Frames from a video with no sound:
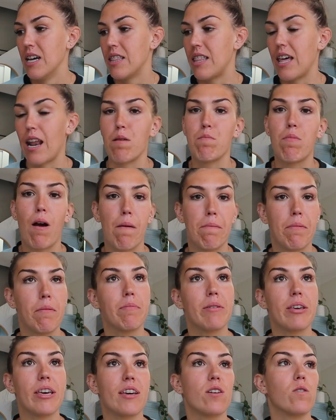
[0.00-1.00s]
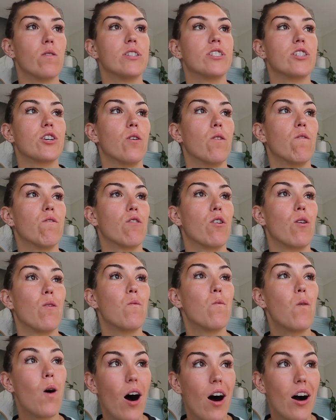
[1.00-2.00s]
Then I'm probably going to go for a
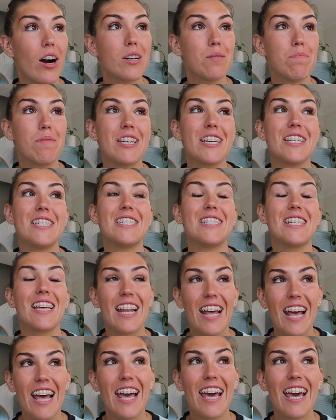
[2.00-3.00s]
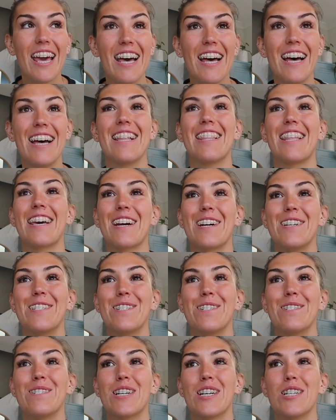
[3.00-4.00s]
walk because today, like I
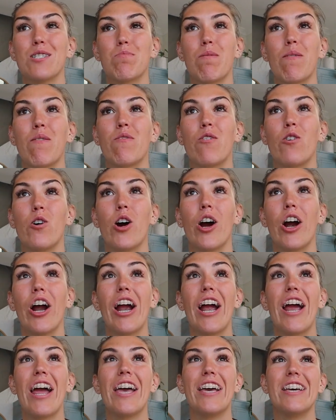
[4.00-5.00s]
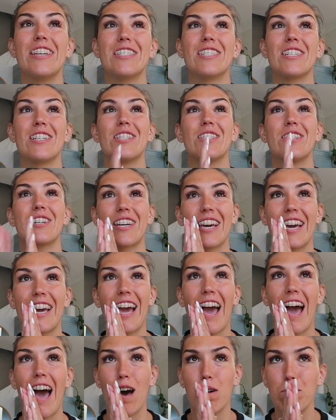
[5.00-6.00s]
showed you guys before, is
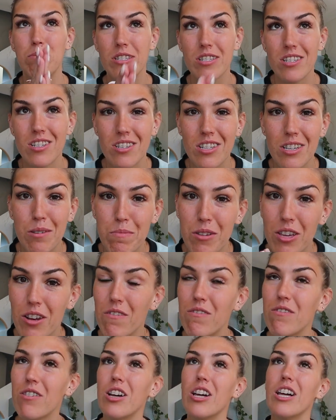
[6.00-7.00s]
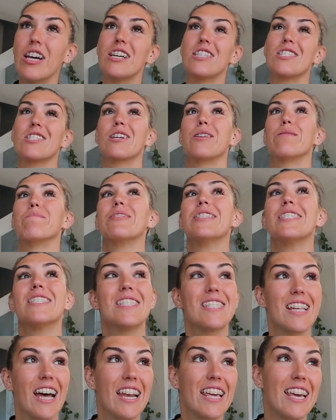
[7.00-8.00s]
looking absolutely beautiful. It's gonna be
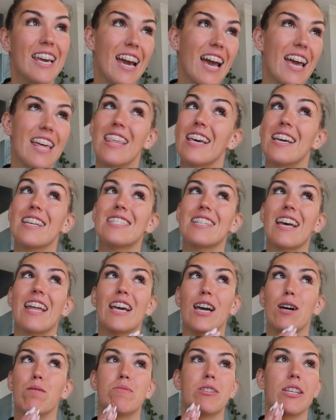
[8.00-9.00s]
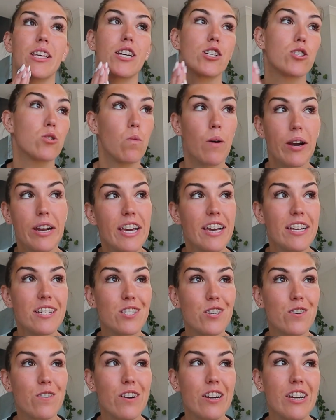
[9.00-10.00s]
sunny. I think it's getting up to like
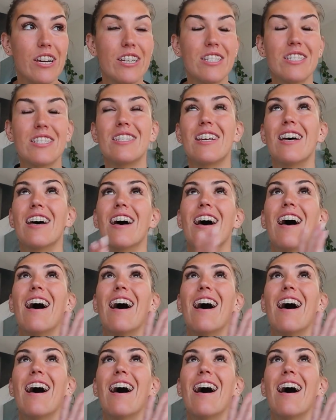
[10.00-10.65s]
28 degrees.